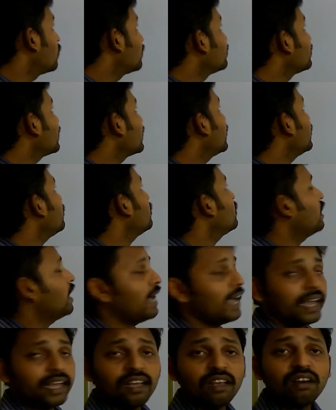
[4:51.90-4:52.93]
Once again,
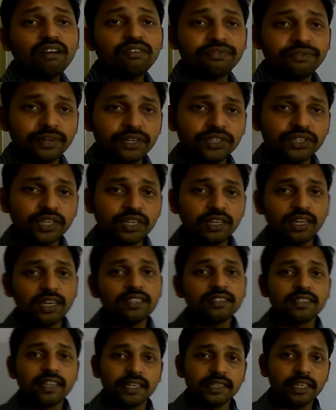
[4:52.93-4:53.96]
angle of friction
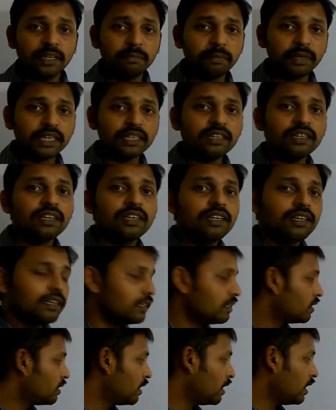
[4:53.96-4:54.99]
is nothing but
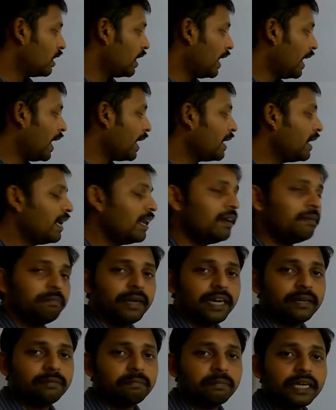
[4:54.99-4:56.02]
the angle
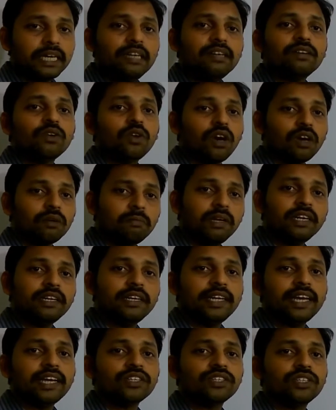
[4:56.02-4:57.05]
made by normal
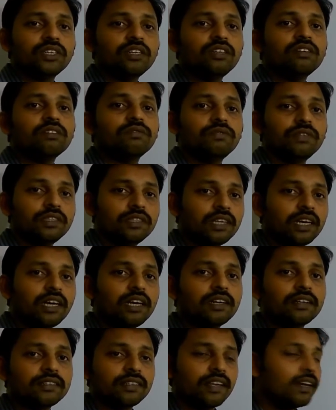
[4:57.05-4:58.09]
reaction with
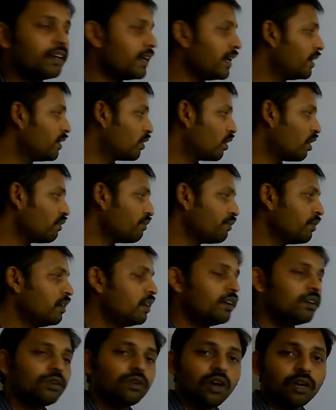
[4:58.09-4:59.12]
the resultant
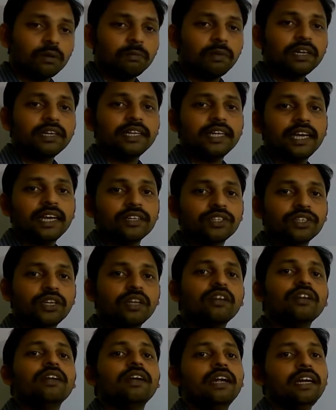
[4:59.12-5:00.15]
of normal
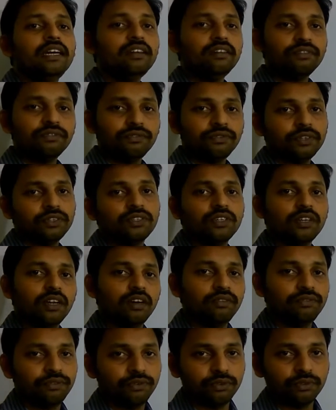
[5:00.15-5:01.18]
reaction and
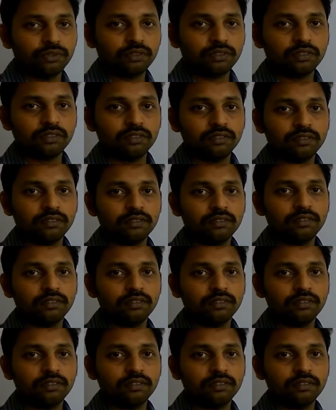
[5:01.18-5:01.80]
frictional force.